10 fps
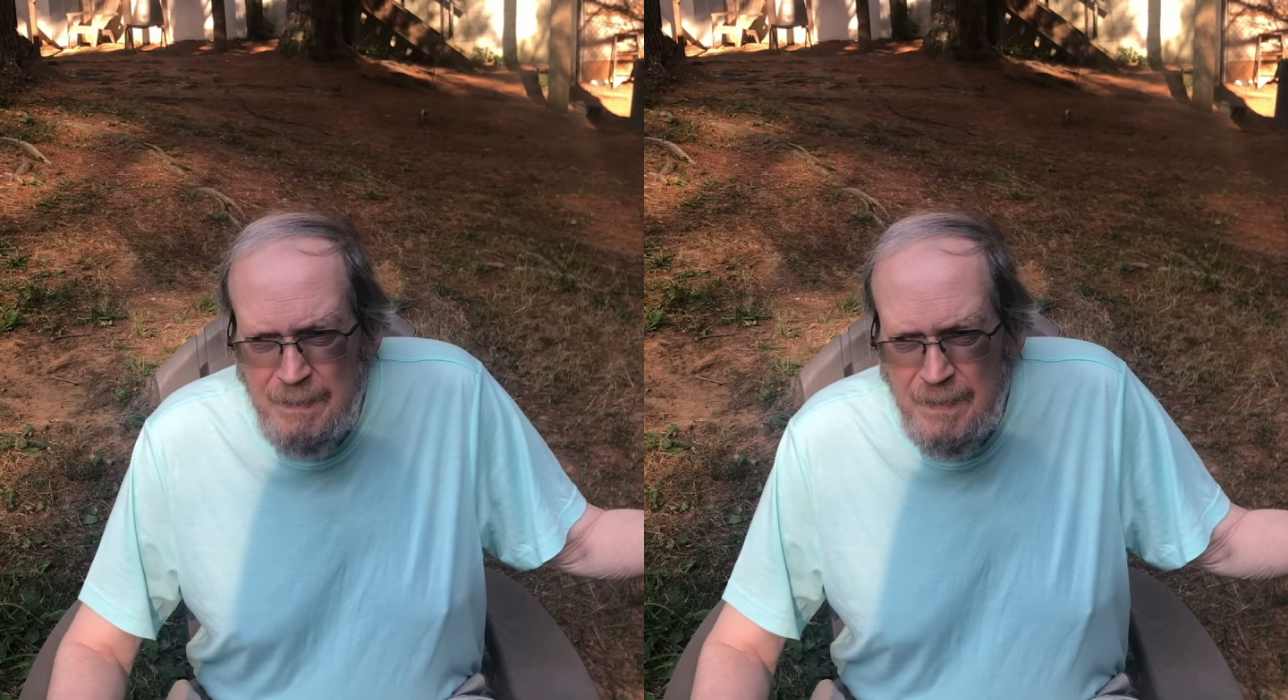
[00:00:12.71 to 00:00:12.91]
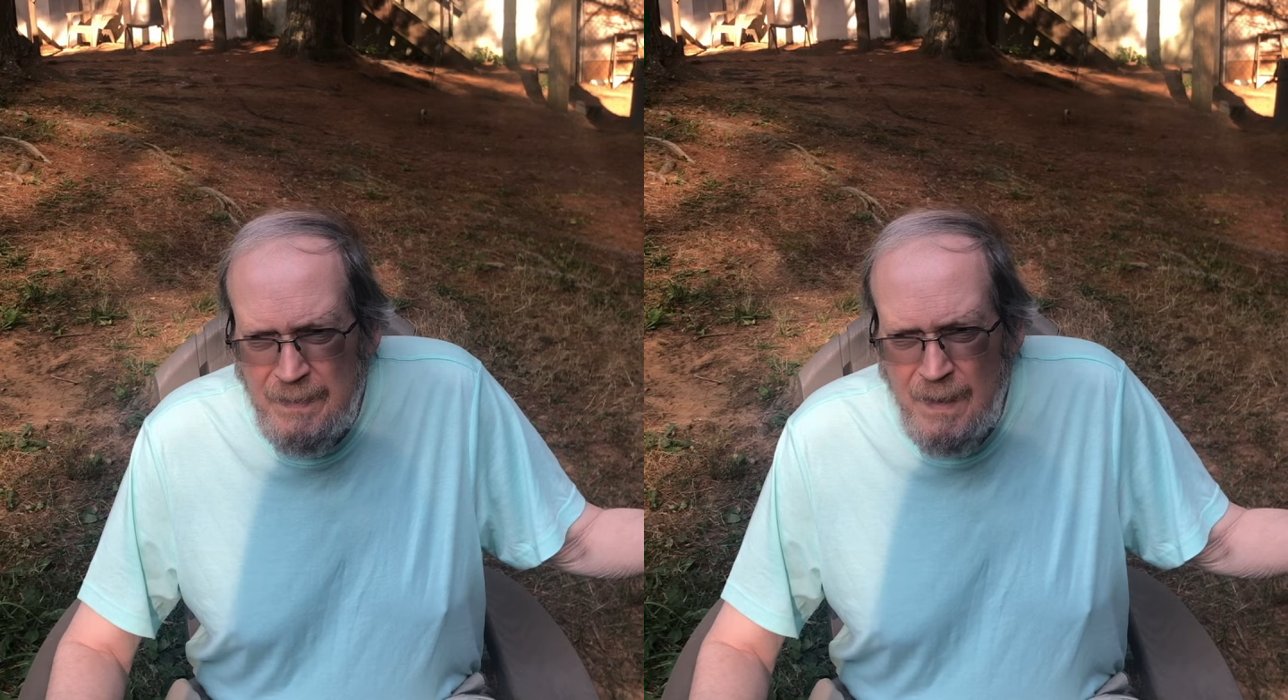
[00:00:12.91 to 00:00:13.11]

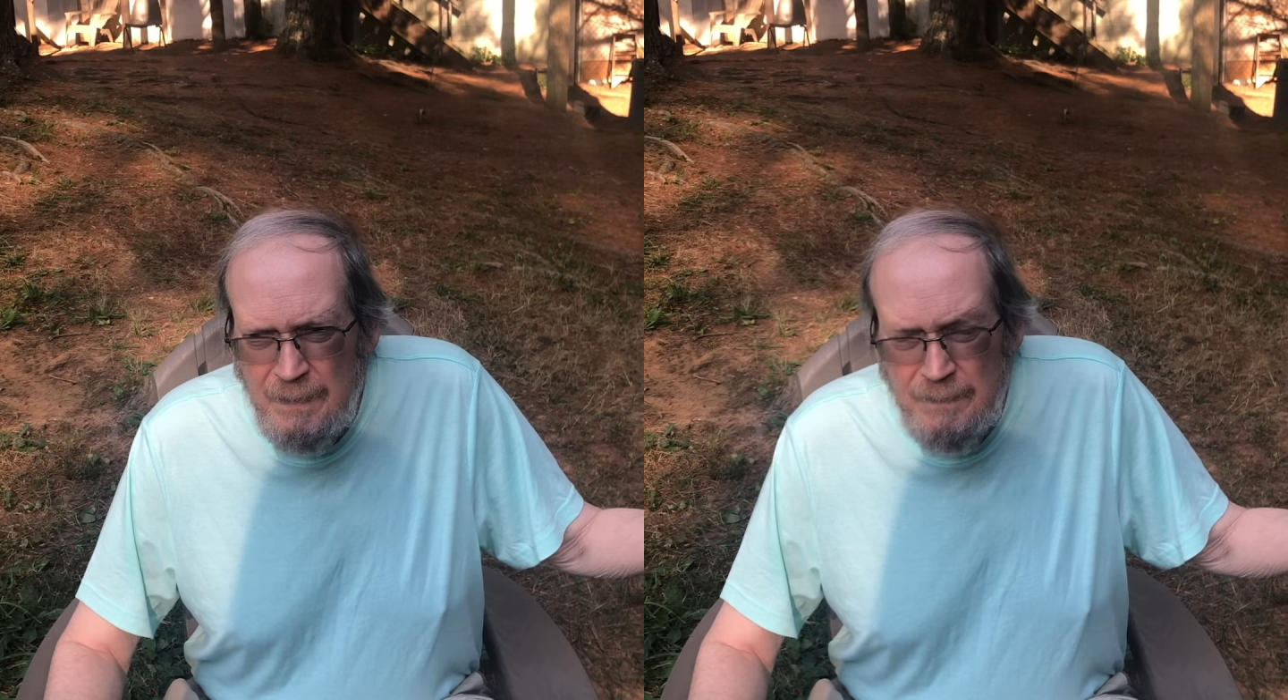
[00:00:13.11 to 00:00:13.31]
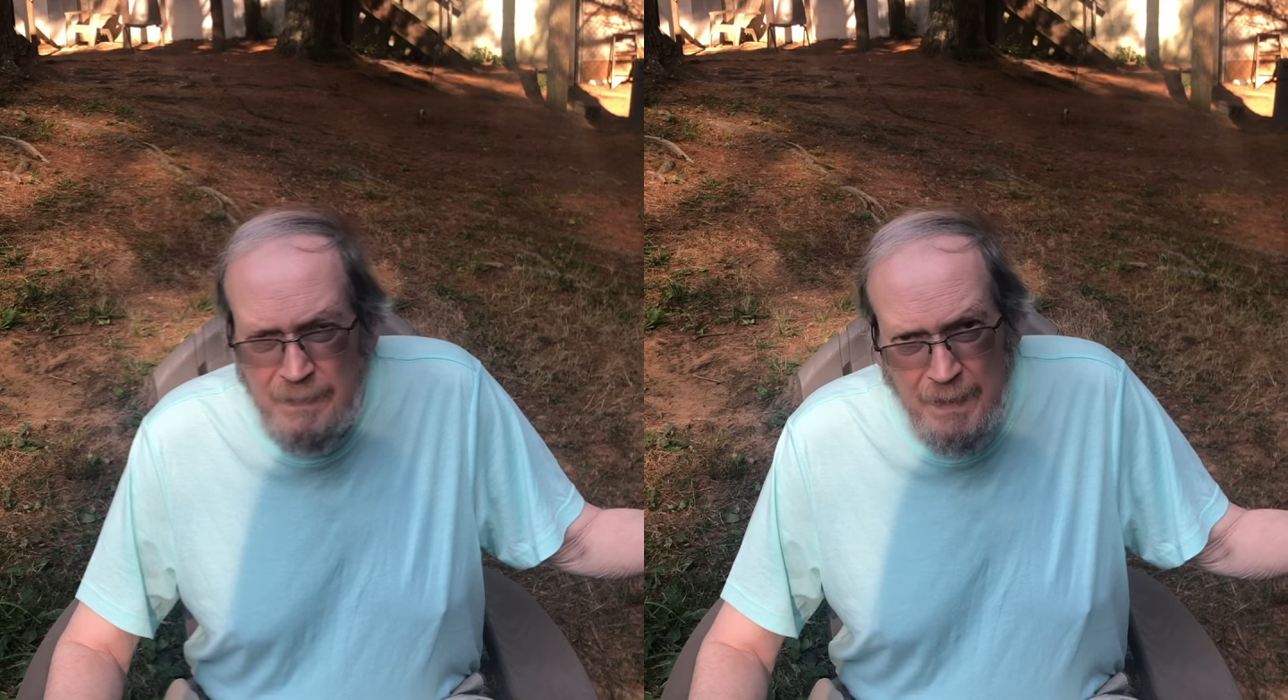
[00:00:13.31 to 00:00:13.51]
the
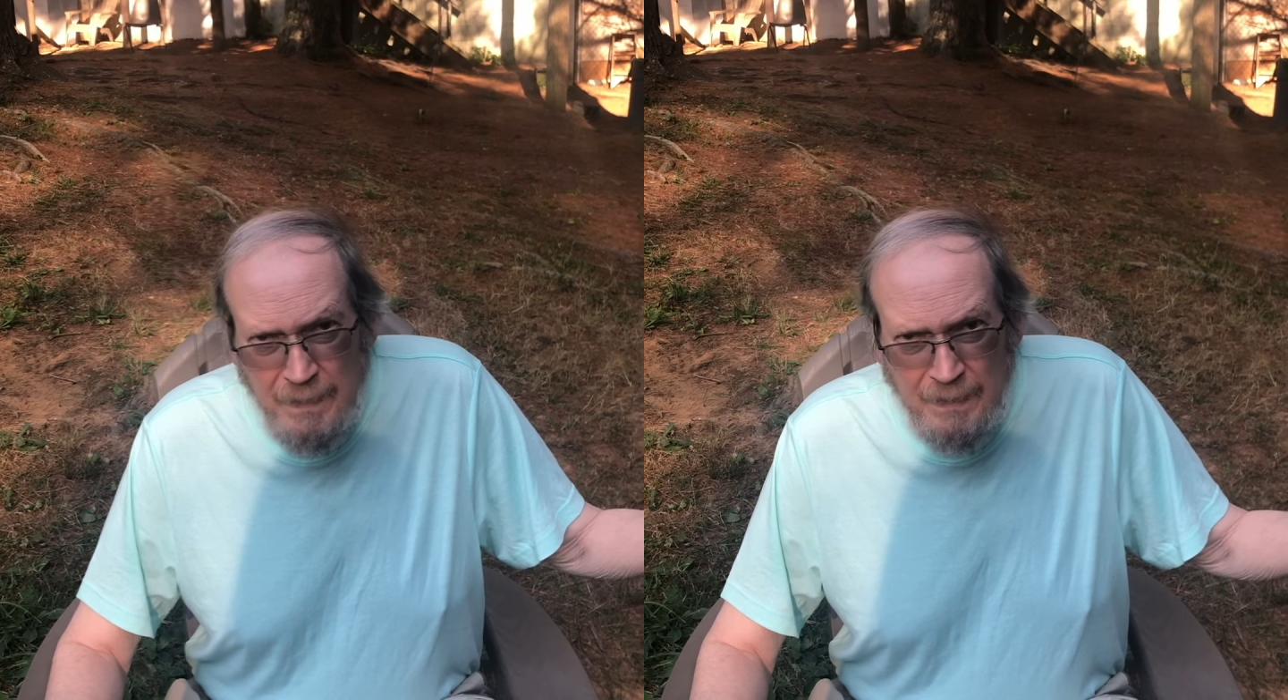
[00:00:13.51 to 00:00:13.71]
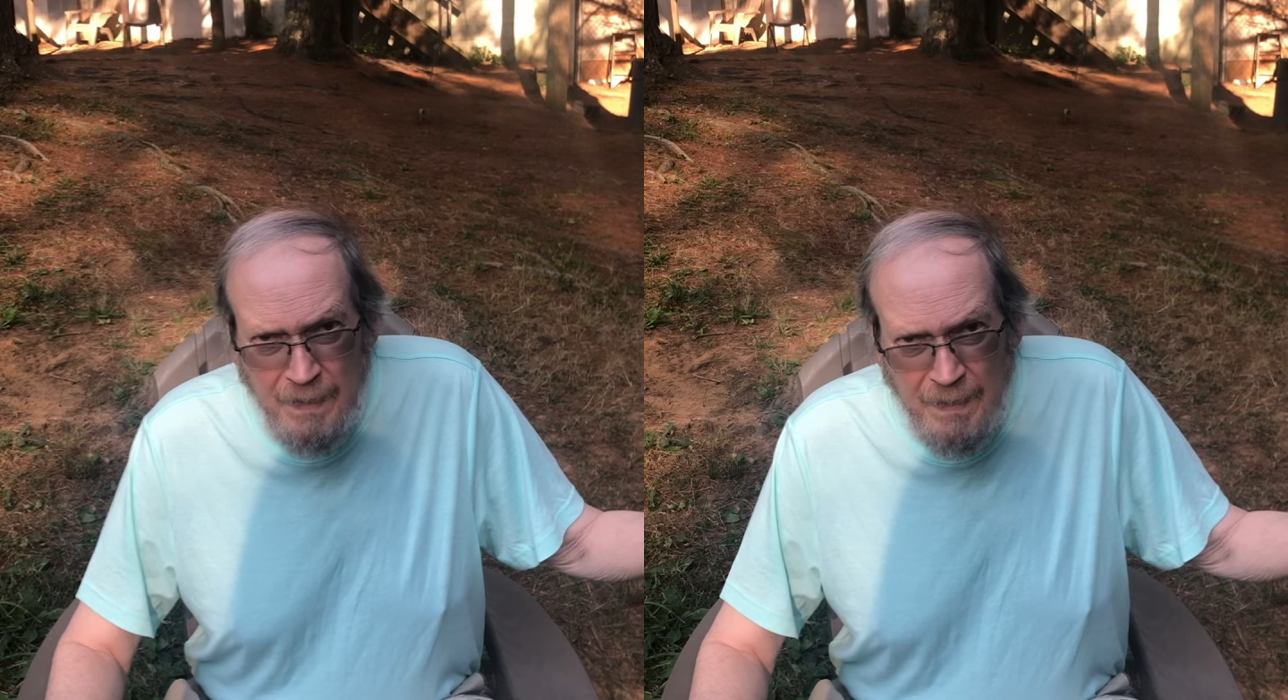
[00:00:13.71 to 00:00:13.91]

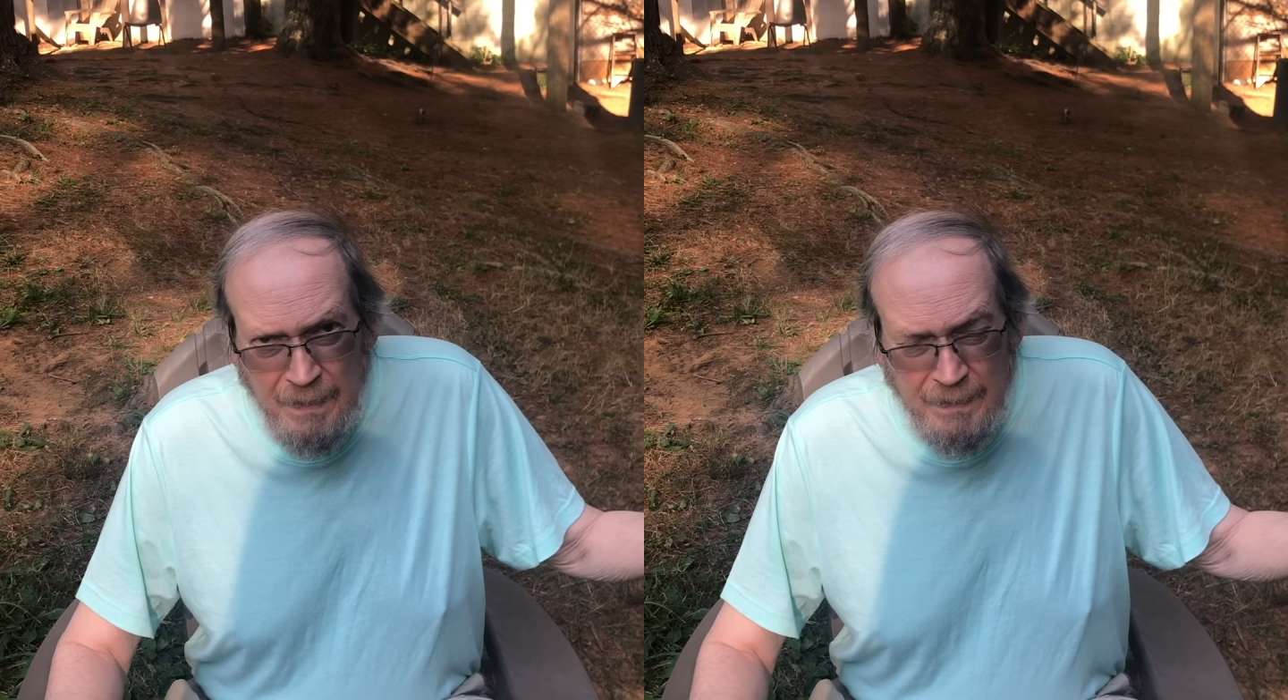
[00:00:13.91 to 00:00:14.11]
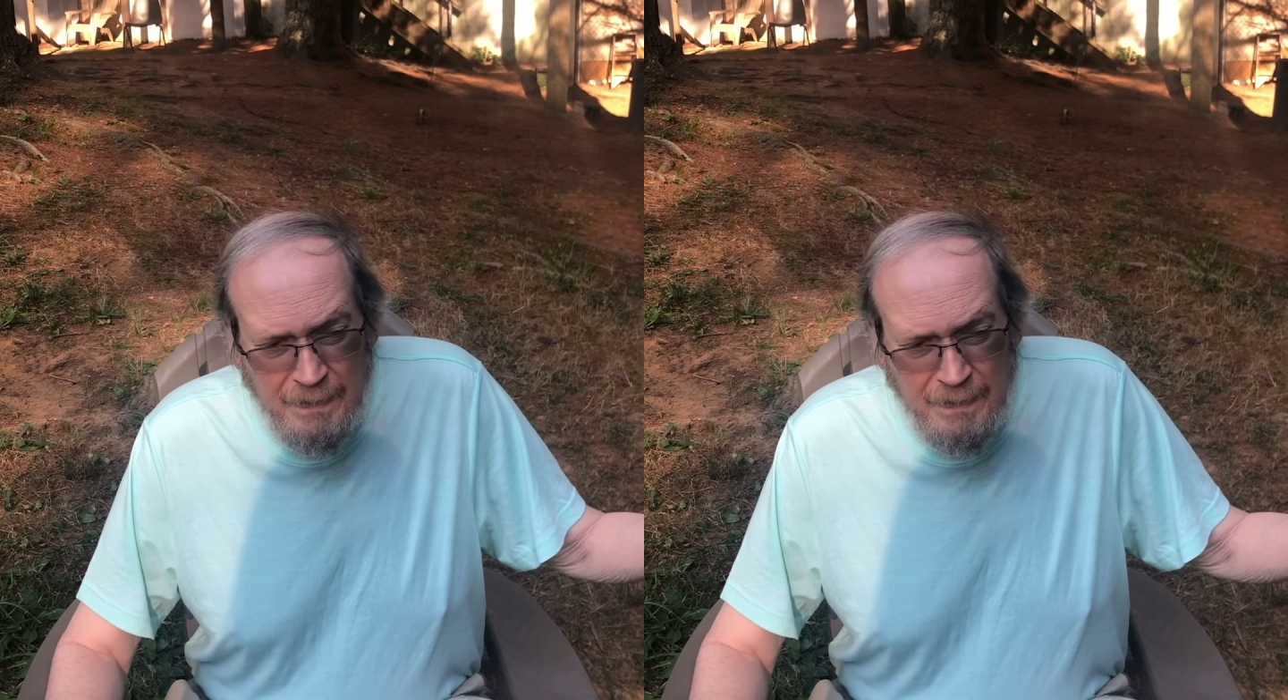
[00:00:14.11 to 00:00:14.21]
conflict that